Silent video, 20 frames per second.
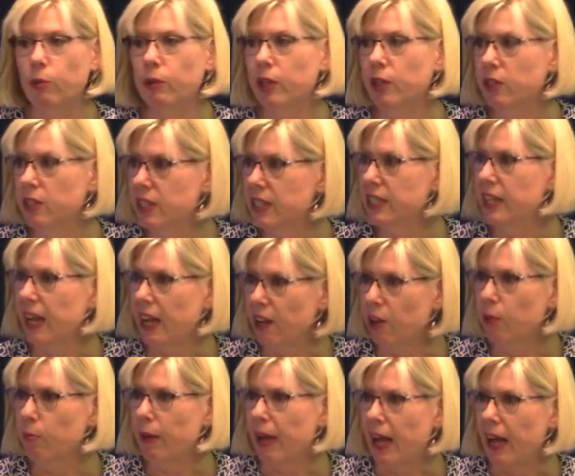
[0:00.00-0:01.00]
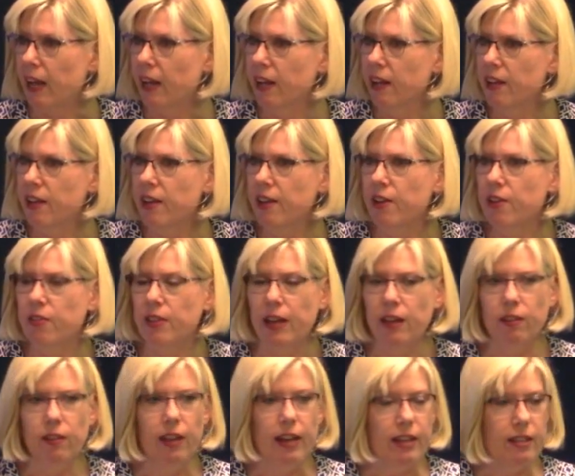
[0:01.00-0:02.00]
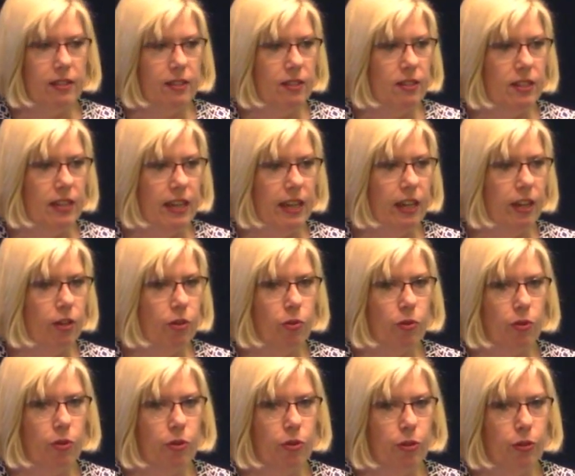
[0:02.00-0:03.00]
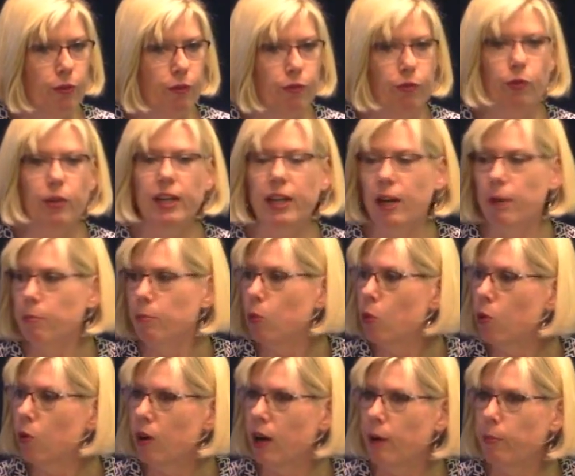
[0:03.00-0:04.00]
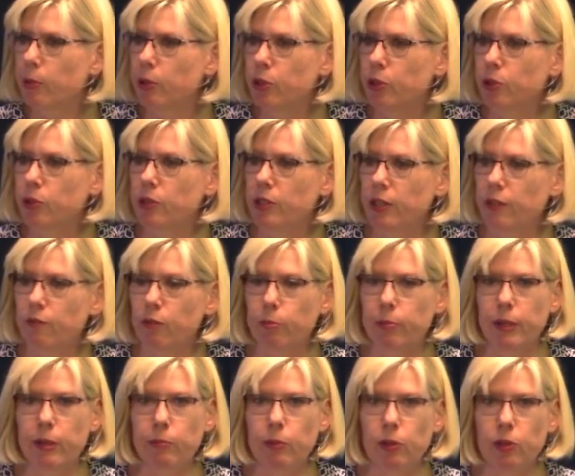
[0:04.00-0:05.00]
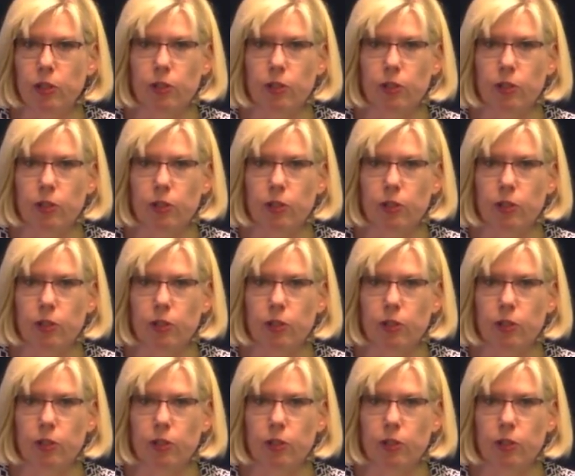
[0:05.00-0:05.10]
we could scale back that licensing in order to free up more opportunity for people